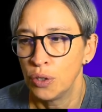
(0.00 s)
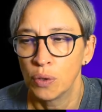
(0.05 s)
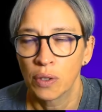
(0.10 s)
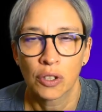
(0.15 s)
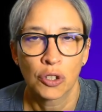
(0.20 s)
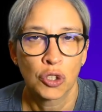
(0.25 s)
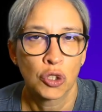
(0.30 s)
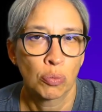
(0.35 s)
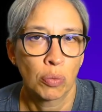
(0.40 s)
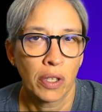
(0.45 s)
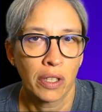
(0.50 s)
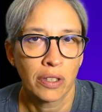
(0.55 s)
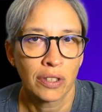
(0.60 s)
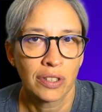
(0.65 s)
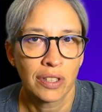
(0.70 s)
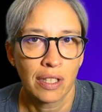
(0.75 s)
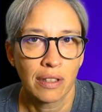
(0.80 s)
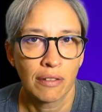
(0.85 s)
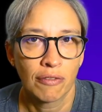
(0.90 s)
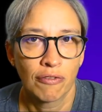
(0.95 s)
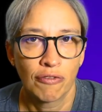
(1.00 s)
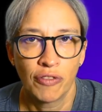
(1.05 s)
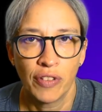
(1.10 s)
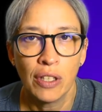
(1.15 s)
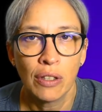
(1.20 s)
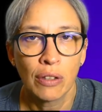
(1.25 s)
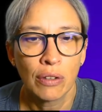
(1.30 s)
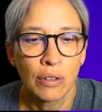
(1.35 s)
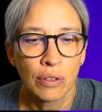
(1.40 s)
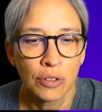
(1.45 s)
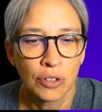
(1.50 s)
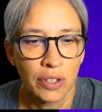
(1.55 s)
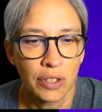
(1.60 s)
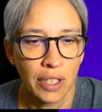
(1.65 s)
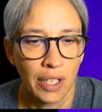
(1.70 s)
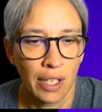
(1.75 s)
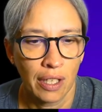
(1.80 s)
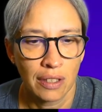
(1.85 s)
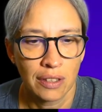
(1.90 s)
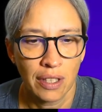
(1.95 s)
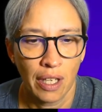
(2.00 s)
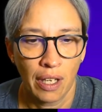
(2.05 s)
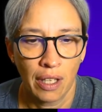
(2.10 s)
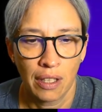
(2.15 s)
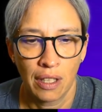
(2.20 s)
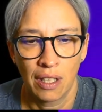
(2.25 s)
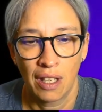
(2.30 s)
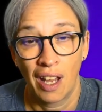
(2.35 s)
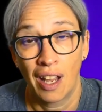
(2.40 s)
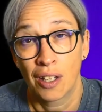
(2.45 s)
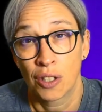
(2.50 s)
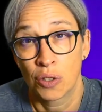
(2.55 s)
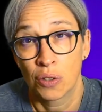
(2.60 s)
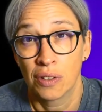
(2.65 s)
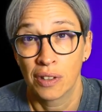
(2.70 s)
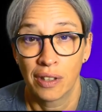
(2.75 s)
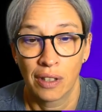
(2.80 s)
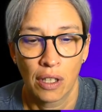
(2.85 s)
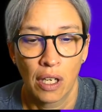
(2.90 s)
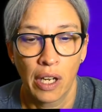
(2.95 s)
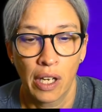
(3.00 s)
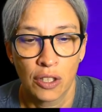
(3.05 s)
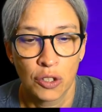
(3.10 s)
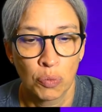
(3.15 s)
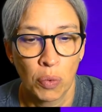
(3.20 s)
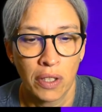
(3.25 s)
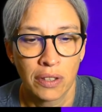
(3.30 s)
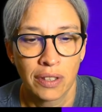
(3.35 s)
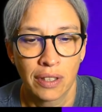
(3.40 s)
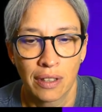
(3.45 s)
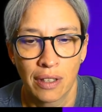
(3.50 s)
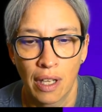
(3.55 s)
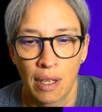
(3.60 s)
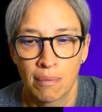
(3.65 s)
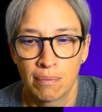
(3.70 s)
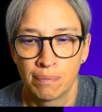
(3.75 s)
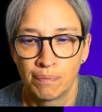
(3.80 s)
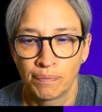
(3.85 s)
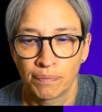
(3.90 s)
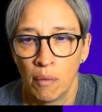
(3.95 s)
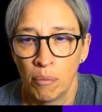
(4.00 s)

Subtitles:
to express the fears and the anxiety and actually expressing them.